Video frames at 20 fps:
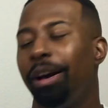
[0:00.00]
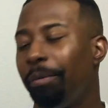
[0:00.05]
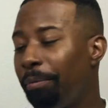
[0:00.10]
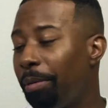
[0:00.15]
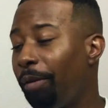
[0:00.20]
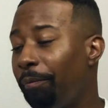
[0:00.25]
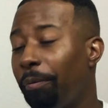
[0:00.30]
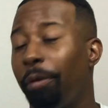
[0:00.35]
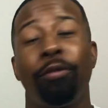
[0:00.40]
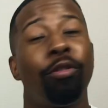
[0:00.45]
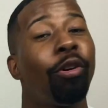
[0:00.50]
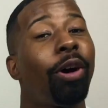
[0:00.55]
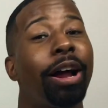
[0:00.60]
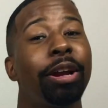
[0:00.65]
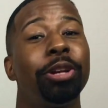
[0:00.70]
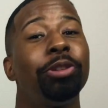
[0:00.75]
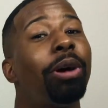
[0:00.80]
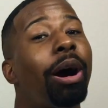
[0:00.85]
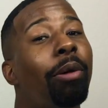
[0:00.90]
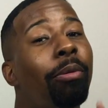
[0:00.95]
But before I
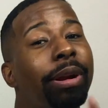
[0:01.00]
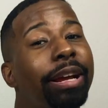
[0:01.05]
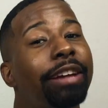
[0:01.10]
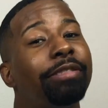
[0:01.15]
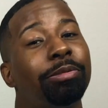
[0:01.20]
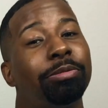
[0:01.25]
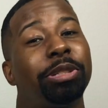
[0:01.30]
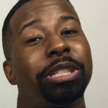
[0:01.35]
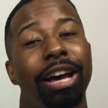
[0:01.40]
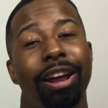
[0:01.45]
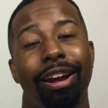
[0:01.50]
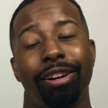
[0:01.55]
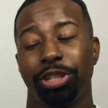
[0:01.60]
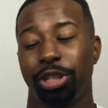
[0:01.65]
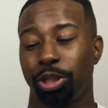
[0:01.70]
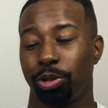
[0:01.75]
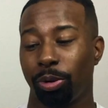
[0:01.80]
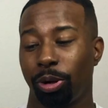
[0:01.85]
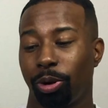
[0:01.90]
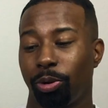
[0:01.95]
do, I wanna give some shout outs
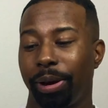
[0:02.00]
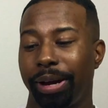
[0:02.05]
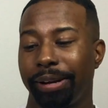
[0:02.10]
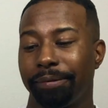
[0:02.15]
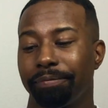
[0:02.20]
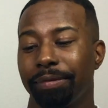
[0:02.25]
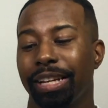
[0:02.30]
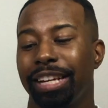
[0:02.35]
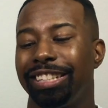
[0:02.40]
just real quick.